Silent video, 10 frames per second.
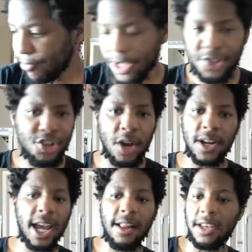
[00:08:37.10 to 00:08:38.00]
Jared
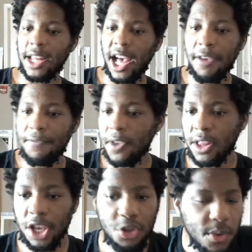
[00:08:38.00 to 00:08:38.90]
Allen, I feel
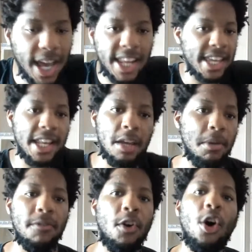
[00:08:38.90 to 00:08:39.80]
like you got to get him
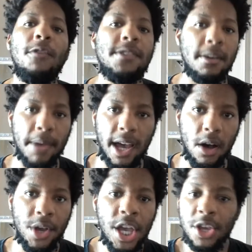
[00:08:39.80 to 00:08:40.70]
involved somehow.
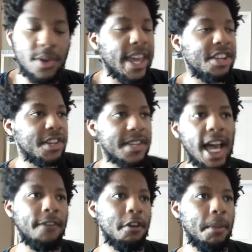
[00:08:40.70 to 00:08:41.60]
You can't just
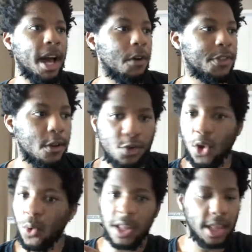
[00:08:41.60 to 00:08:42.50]
have him out there
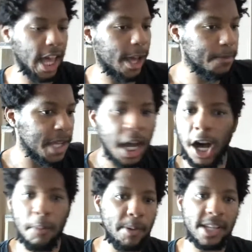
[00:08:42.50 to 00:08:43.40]
doing laps
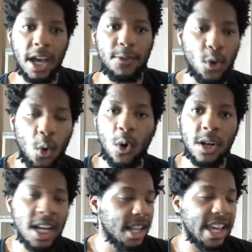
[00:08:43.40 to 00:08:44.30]
up and down the
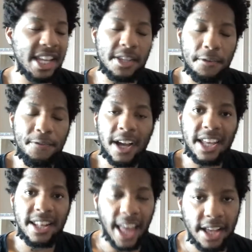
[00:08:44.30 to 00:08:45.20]
court like it's a
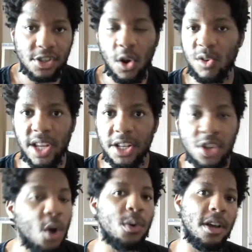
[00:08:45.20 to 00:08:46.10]
fucking NASCAR
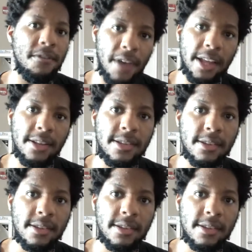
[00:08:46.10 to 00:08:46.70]
Daytona event.